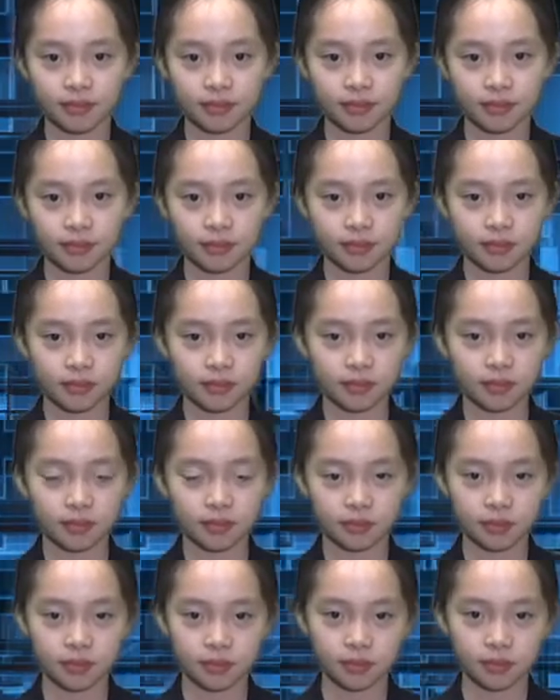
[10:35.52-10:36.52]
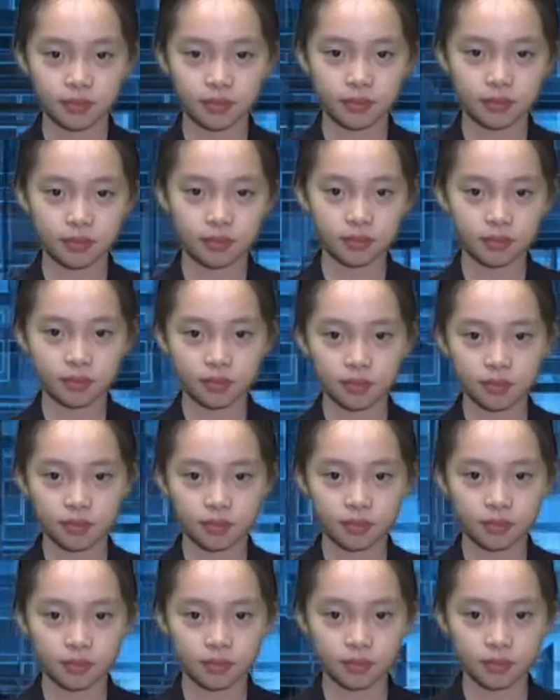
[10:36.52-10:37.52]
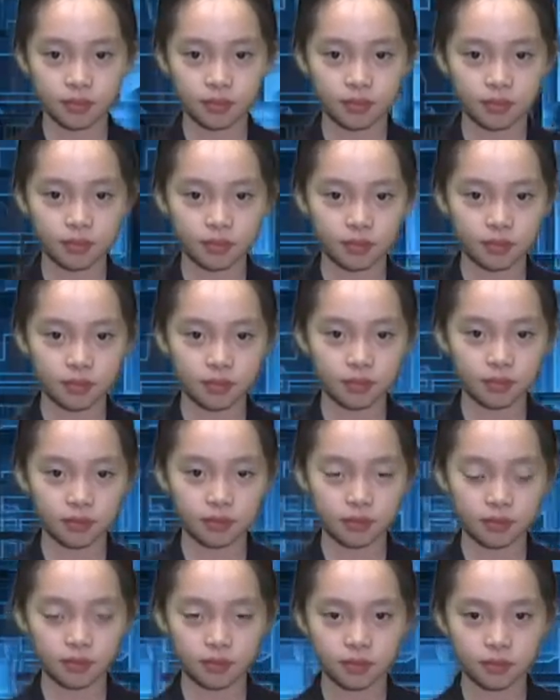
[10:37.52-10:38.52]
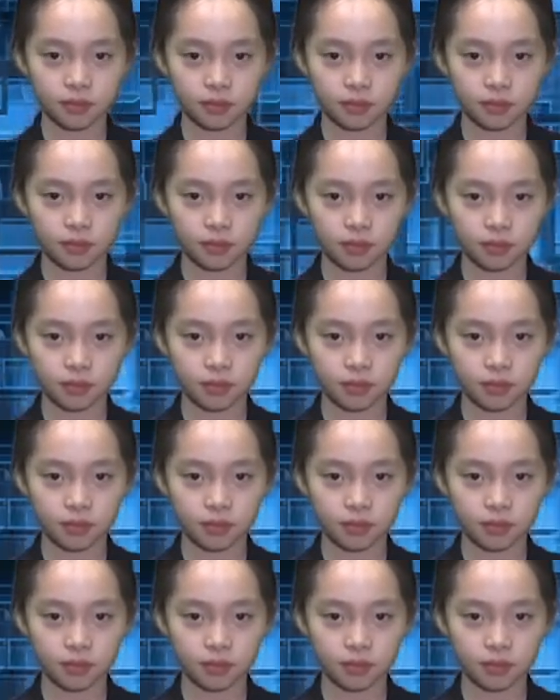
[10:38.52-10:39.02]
This person isn't speaking.